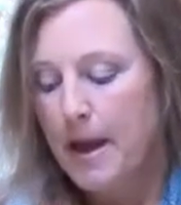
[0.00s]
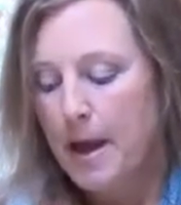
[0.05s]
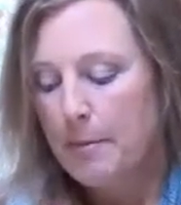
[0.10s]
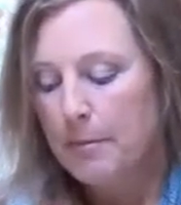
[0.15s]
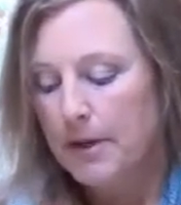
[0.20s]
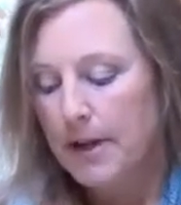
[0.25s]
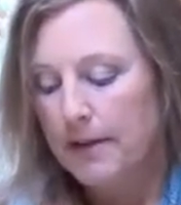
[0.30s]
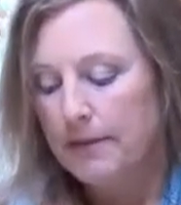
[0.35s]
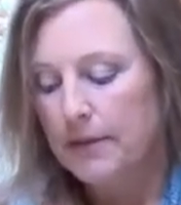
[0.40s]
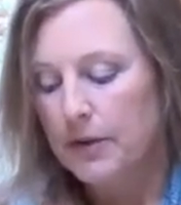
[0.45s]

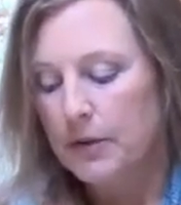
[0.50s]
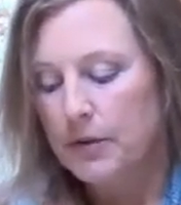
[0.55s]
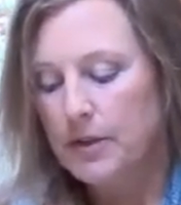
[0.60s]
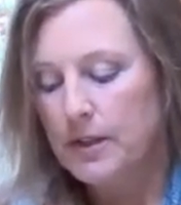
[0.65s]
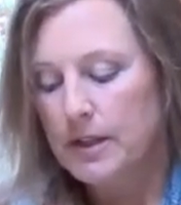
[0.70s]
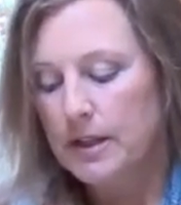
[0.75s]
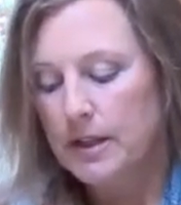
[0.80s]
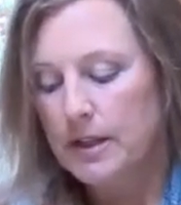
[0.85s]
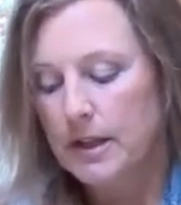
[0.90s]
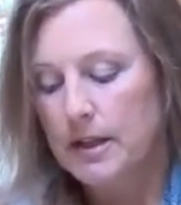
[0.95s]
But I've
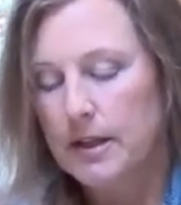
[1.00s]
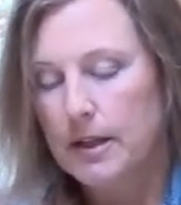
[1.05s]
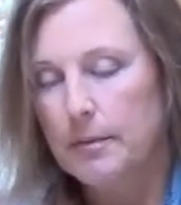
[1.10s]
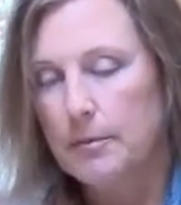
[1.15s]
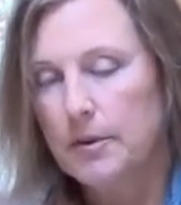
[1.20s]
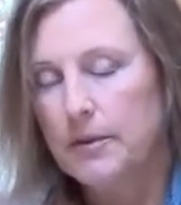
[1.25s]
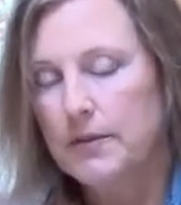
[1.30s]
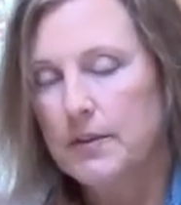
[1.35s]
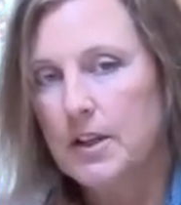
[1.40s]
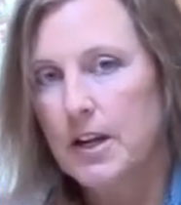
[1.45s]
used it a
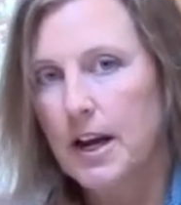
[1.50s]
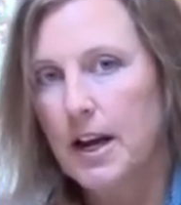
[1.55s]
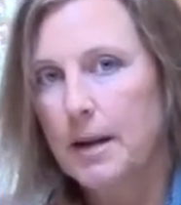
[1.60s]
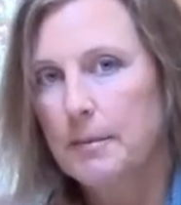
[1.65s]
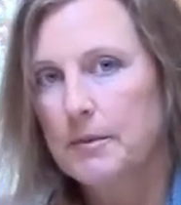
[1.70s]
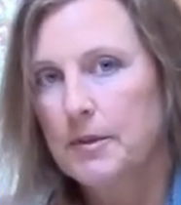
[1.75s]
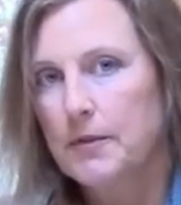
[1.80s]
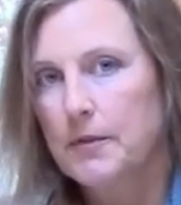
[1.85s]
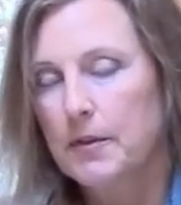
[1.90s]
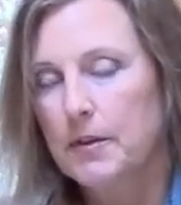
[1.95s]
number of
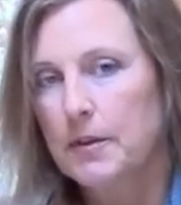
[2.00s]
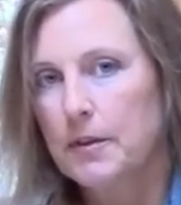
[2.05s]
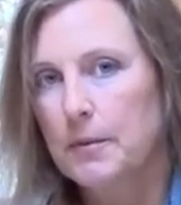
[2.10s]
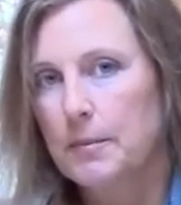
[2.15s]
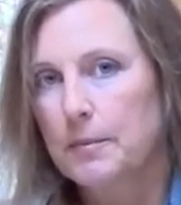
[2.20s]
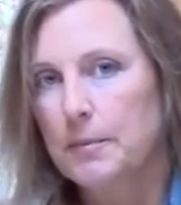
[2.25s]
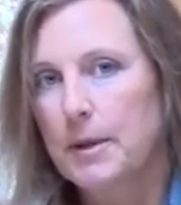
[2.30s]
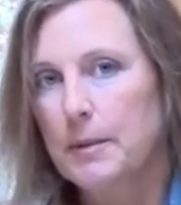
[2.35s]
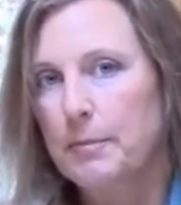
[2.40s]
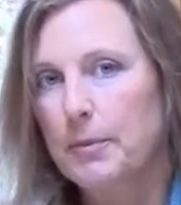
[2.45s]
times
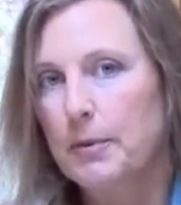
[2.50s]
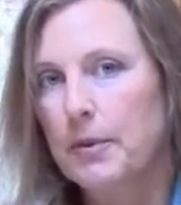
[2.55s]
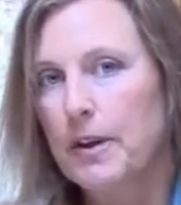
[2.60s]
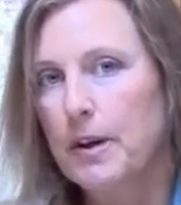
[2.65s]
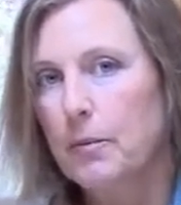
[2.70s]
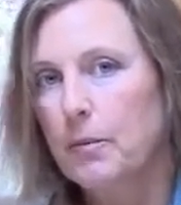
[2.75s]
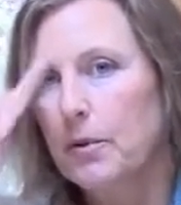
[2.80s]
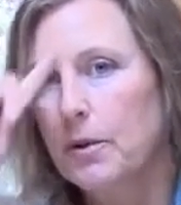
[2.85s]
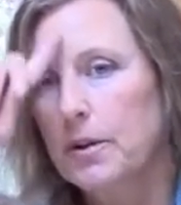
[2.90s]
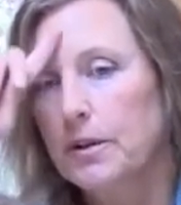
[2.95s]
for people
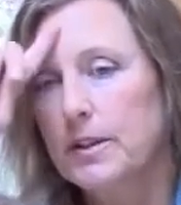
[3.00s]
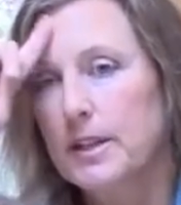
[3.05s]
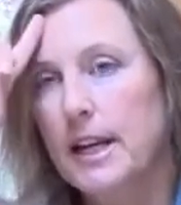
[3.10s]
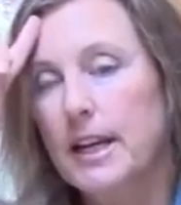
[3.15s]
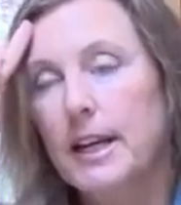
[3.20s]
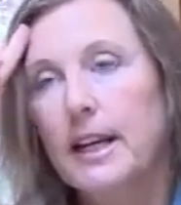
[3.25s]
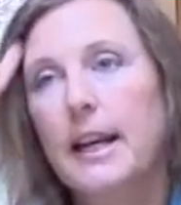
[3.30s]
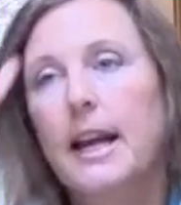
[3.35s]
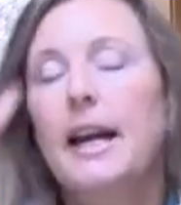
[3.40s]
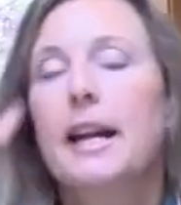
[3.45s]
that were
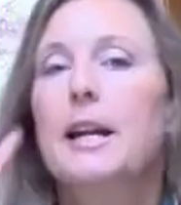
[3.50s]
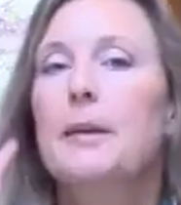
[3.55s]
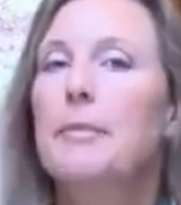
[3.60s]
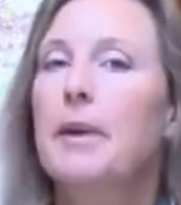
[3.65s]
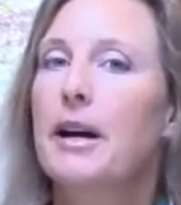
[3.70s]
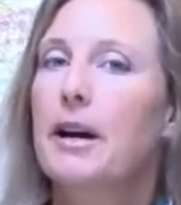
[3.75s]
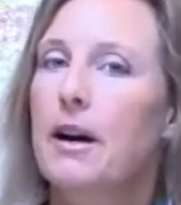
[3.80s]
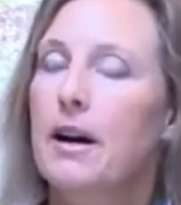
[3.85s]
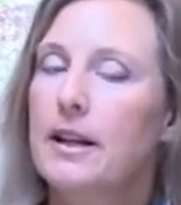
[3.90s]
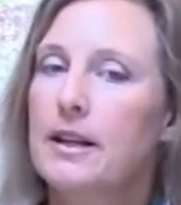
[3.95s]
taking
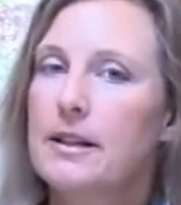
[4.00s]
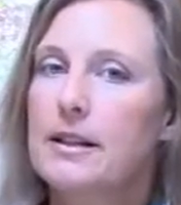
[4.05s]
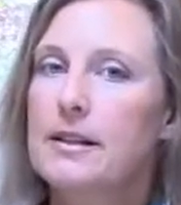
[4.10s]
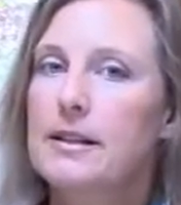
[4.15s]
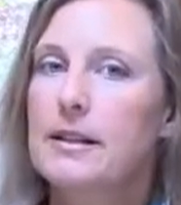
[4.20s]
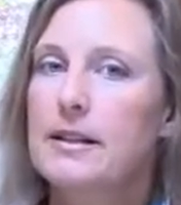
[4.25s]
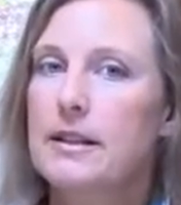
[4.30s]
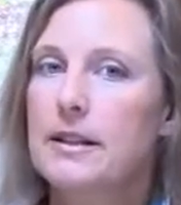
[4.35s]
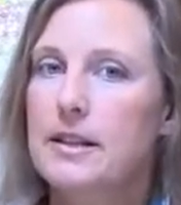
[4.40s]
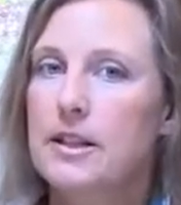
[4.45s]

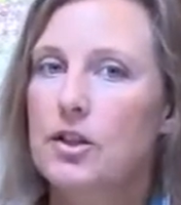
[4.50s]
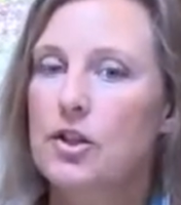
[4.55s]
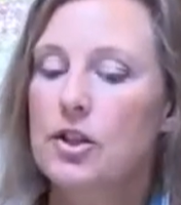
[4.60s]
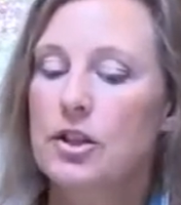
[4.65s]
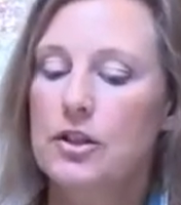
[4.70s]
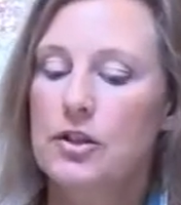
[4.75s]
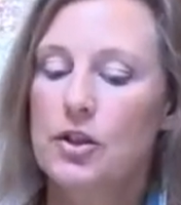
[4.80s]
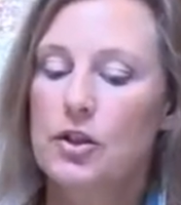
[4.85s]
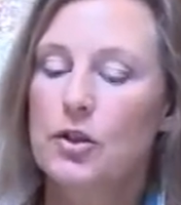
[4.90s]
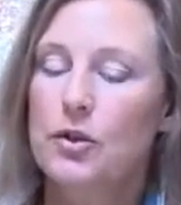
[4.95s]
antibiotics in
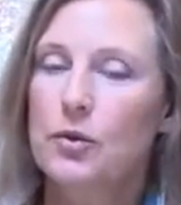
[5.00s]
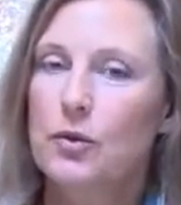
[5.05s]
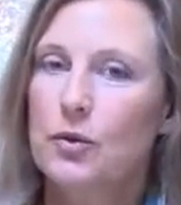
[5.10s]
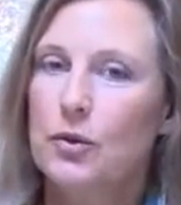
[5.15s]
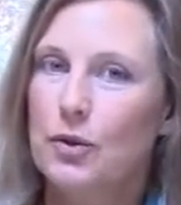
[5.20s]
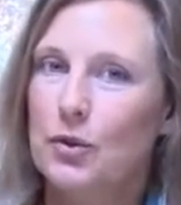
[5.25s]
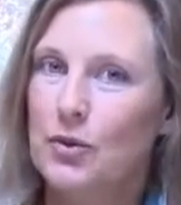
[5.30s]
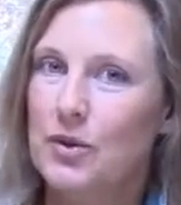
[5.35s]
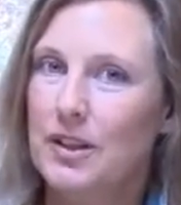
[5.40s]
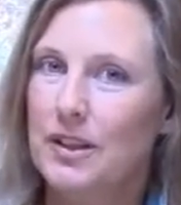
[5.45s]
addition to
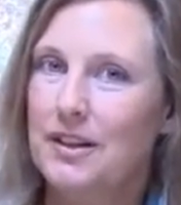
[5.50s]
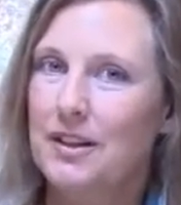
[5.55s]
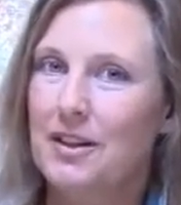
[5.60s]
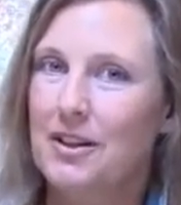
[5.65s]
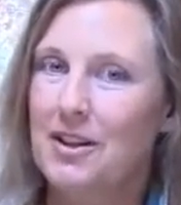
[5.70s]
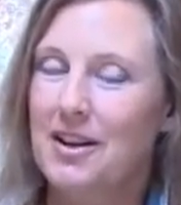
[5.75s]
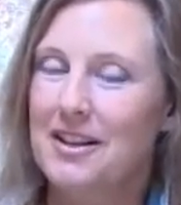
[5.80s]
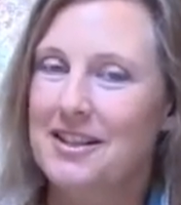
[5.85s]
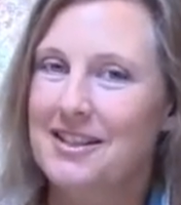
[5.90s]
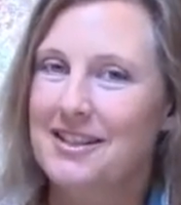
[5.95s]
using the
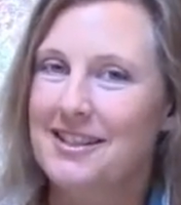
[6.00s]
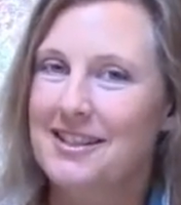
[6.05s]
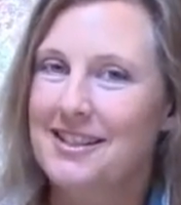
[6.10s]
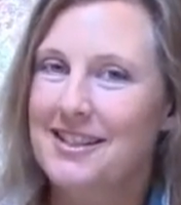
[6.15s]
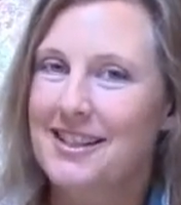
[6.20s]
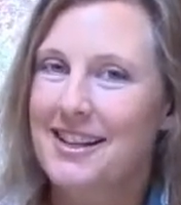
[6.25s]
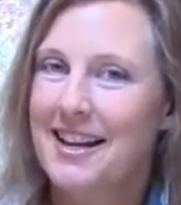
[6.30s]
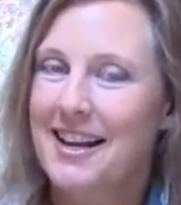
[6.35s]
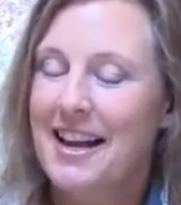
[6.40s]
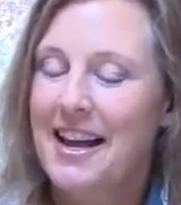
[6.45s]

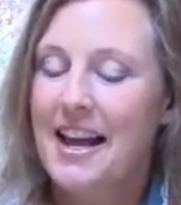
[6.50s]
Klosses.